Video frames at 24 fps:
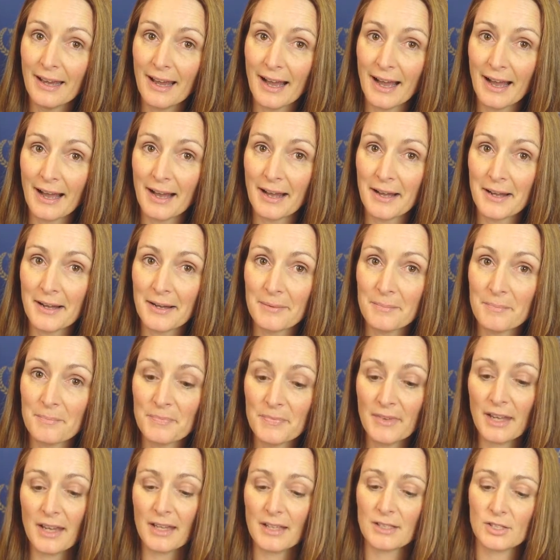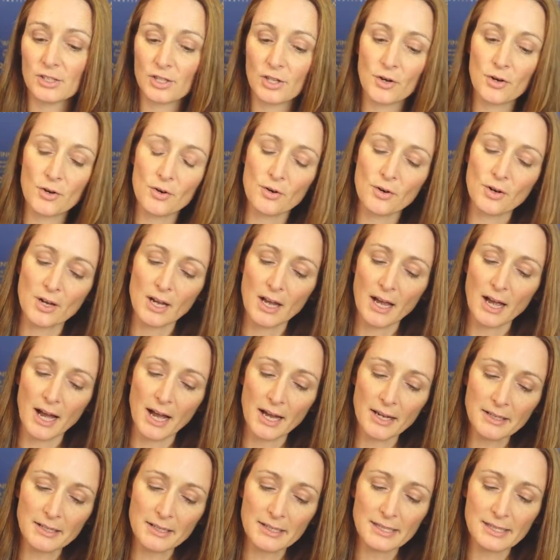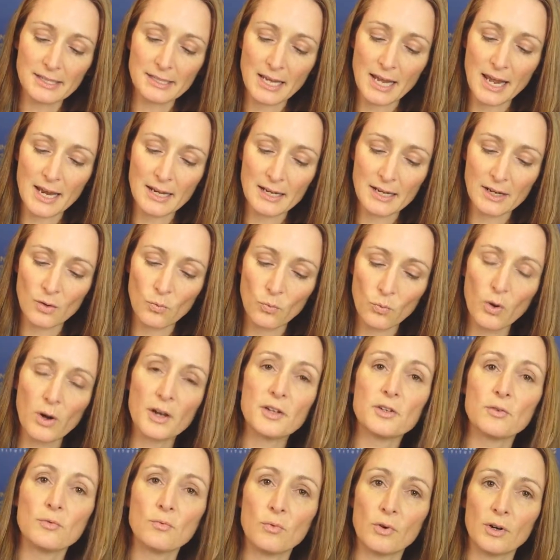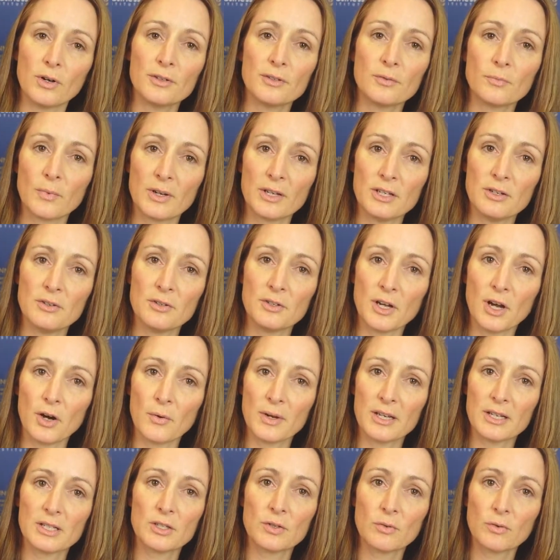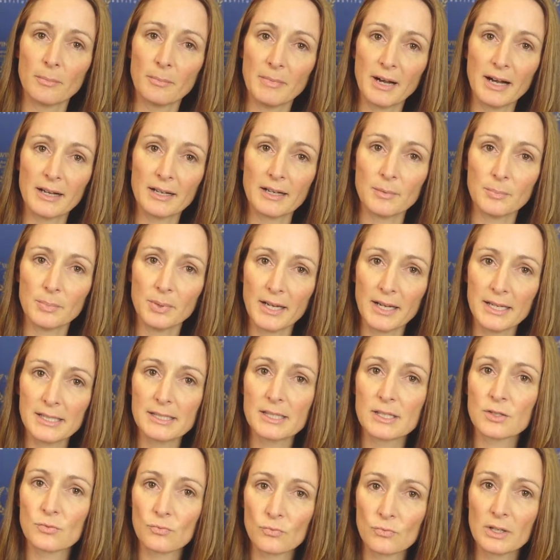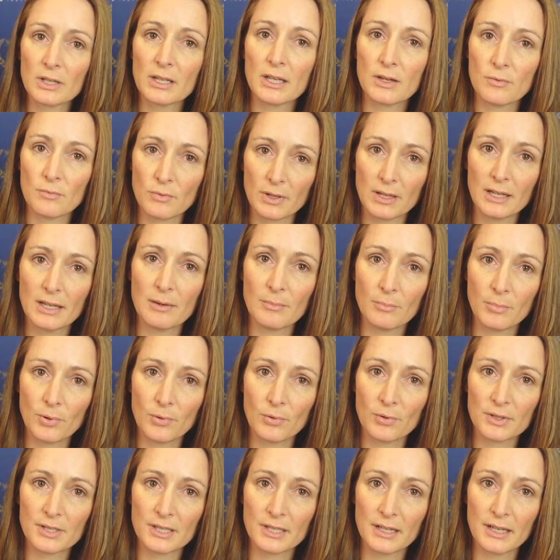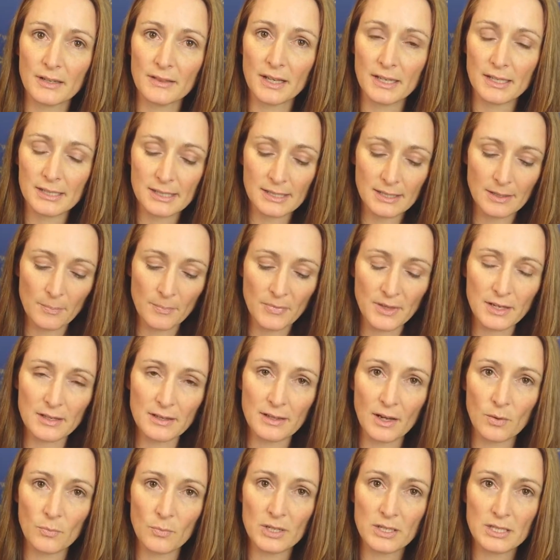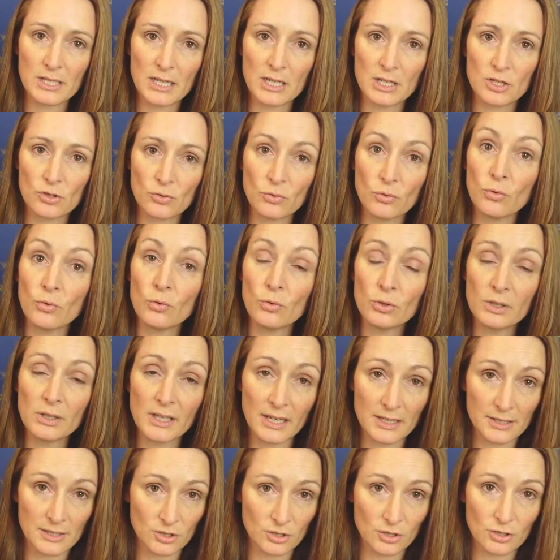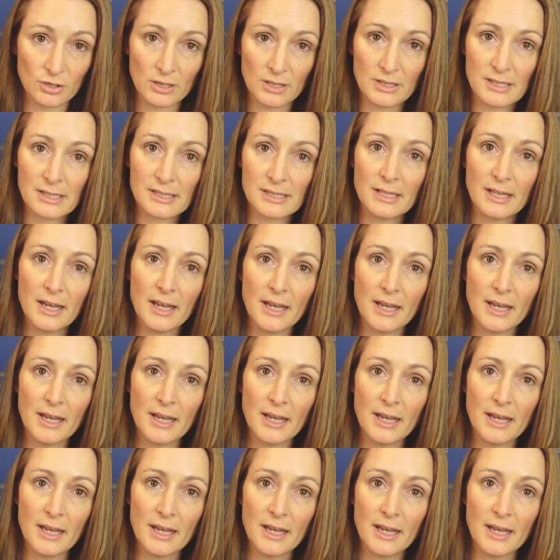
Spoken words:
And so understanding what you want when you go into a marketplace is really, really important. And that's something that we teach all our students,